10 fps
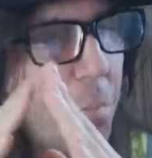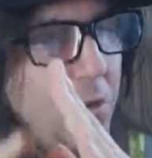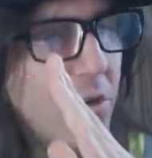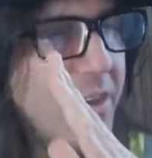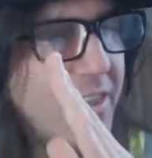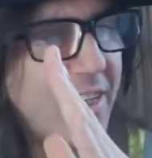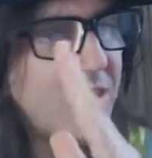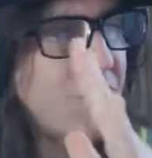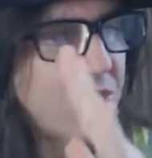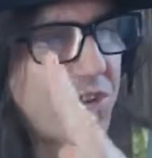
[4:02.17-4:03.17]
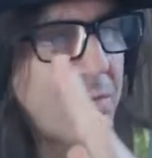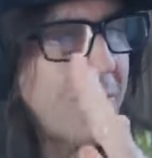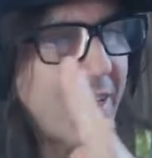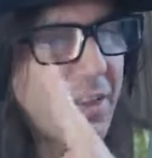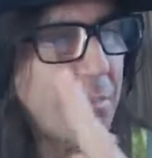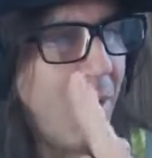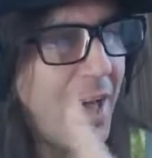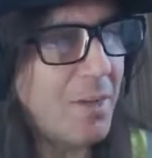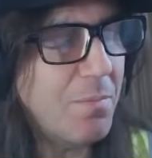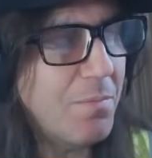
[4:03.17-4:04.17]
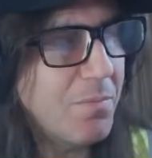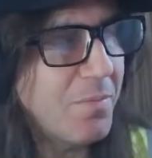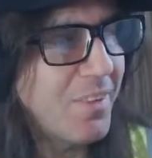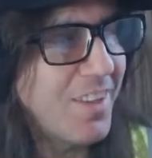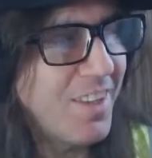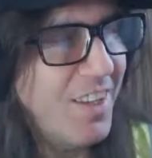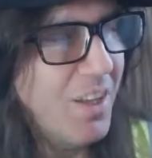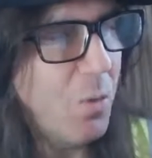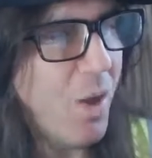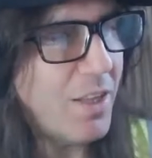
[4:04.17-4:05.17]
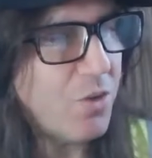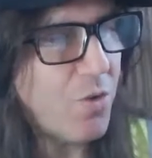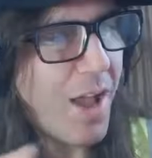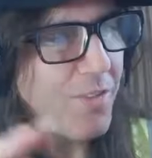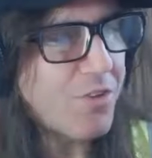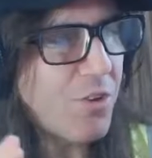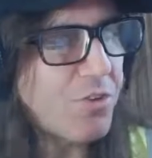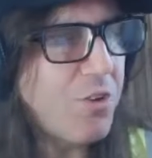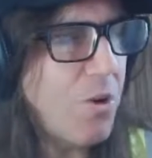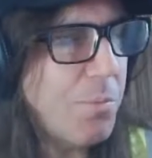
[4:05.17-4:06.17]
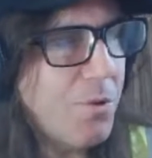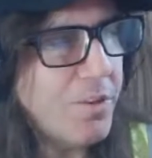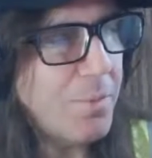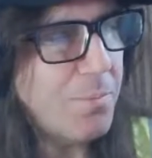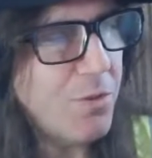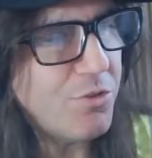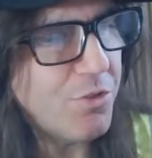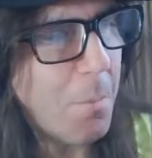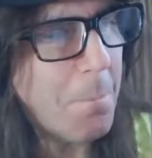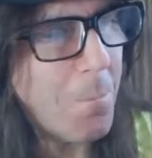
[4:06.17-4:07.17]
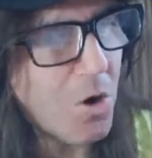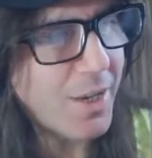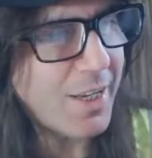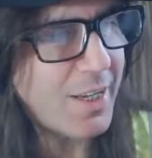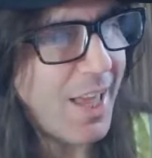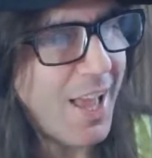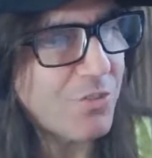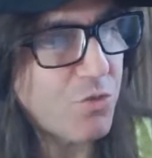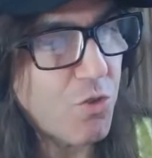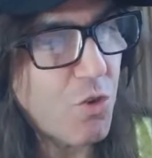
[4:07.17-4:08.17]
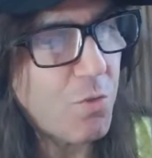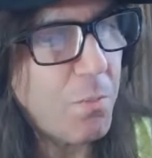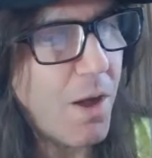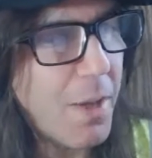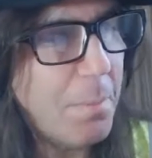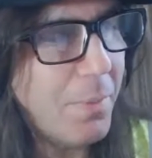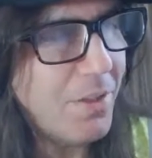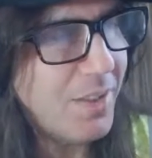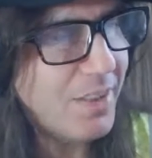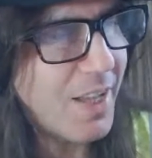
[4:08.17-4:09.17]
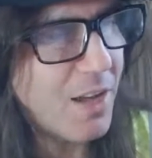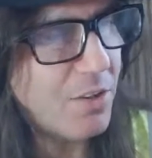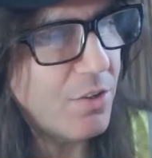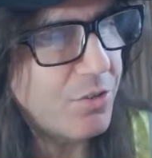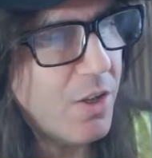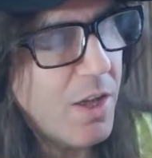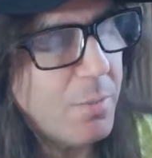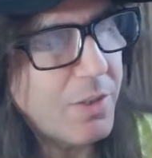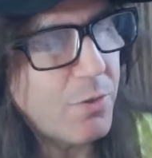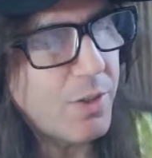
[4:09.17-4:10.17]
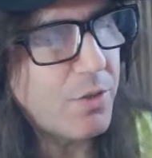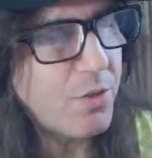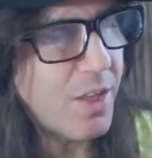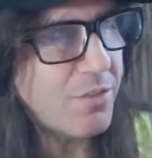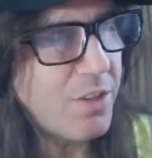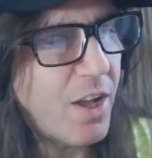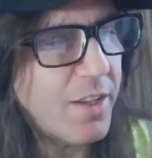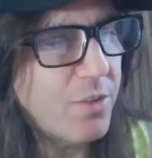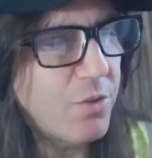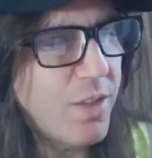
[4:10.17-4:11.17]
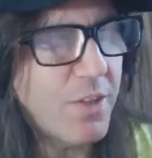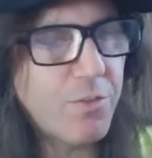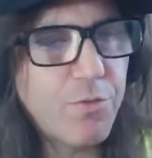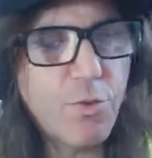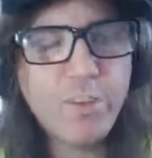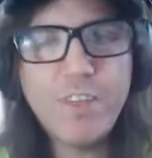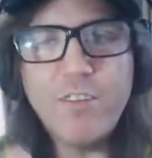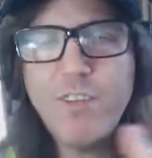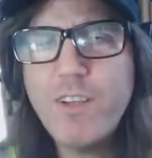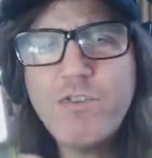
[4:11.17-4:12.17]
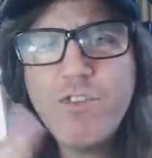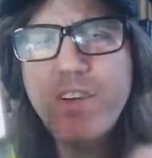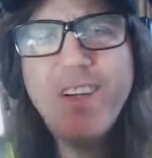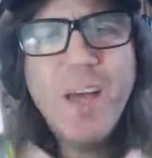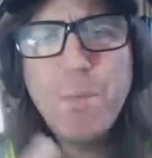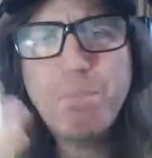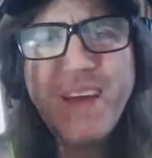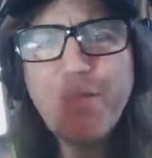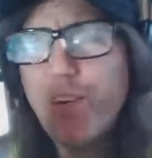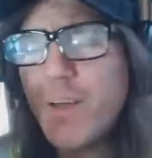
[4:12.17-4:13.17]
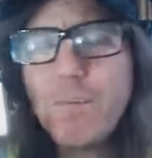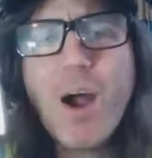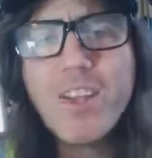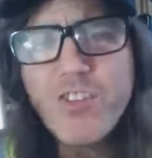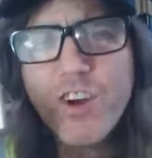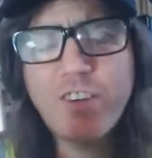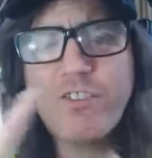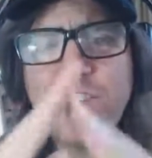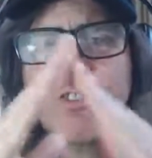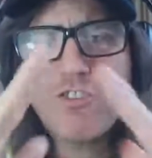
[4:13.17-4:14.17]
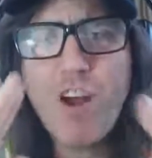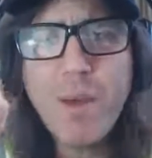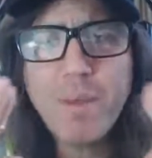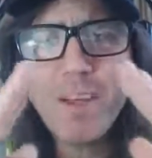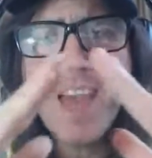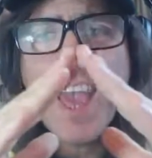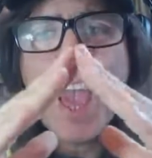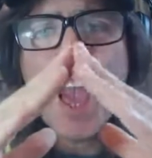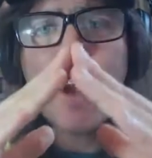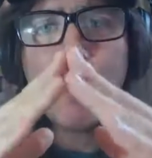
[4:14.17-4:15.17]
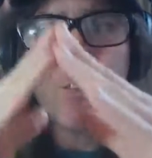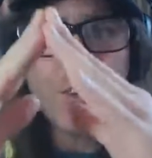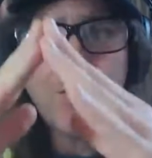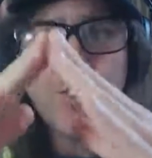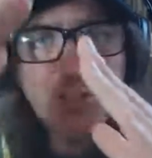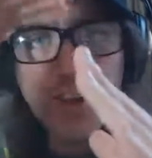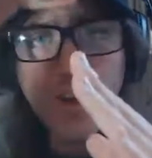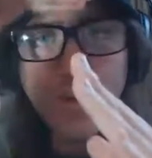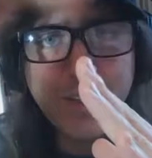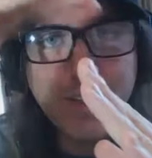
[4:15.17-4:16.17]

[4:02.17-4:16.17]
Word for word: opioid addiction treatment at the bottom. While a graph shows the opioid abuse market has grown by a billion dollars between two thousand nine and two thousand fourteen. So they're drawing, they got fucking pie charts describing how first you start